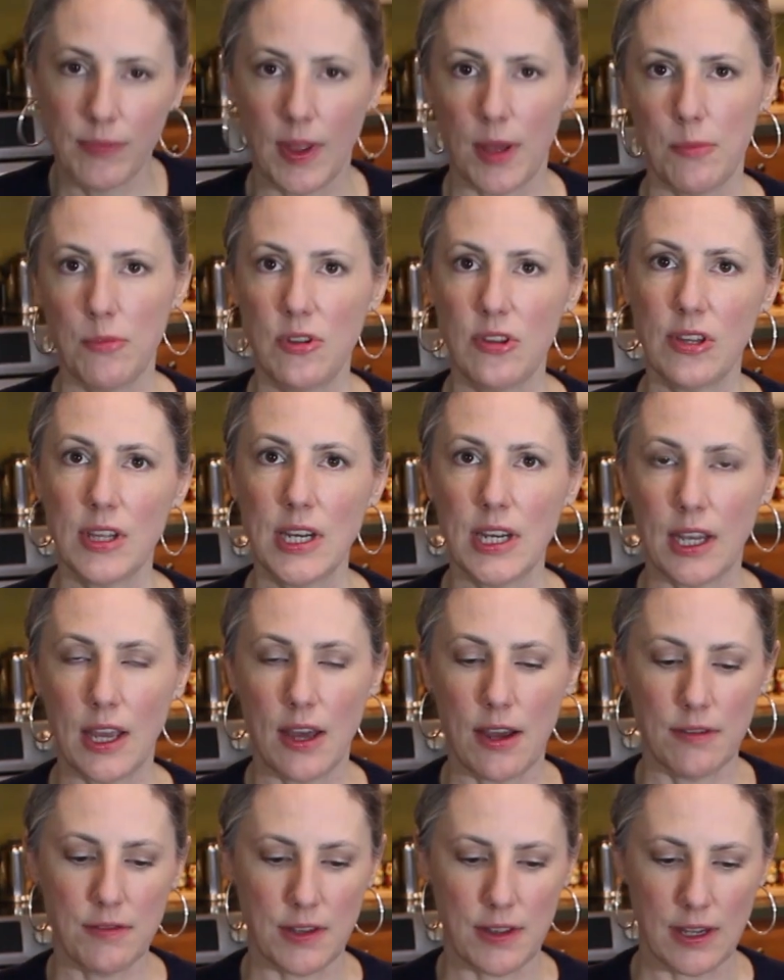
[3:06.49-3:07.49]
I'm just going to
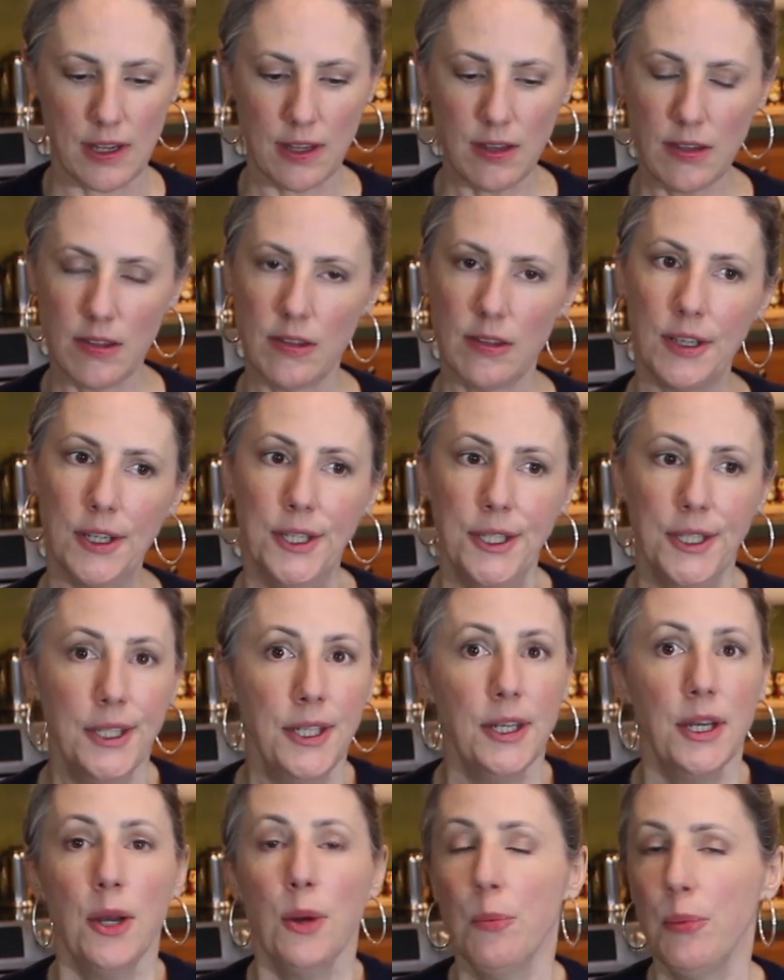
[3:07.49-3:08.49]
cover this.
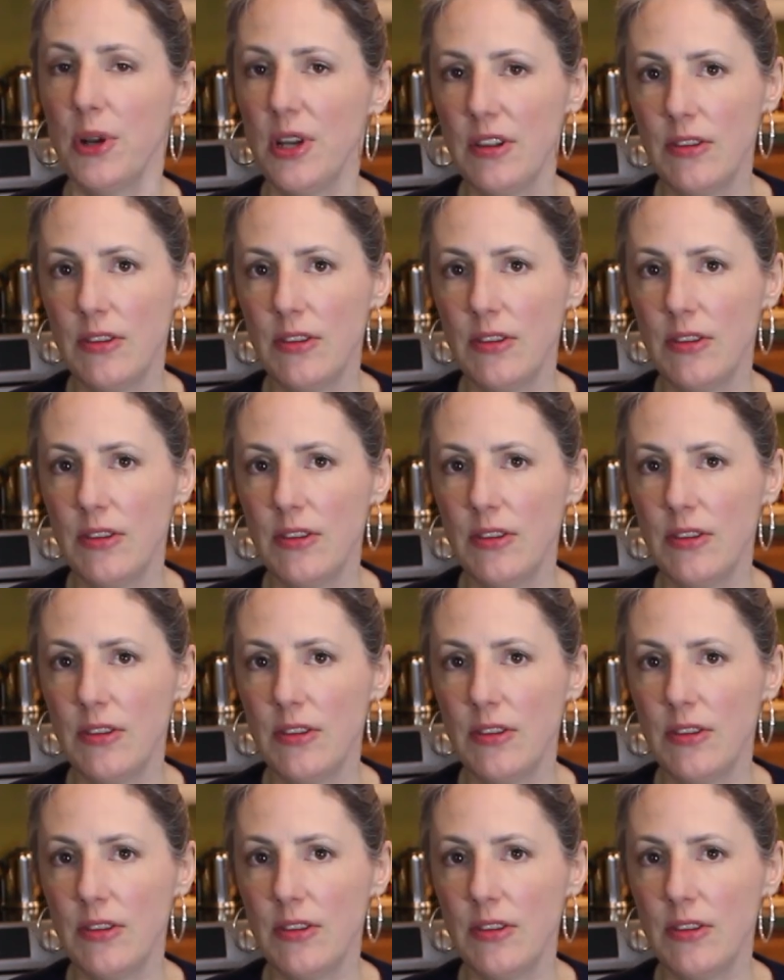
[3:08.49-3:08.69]
Put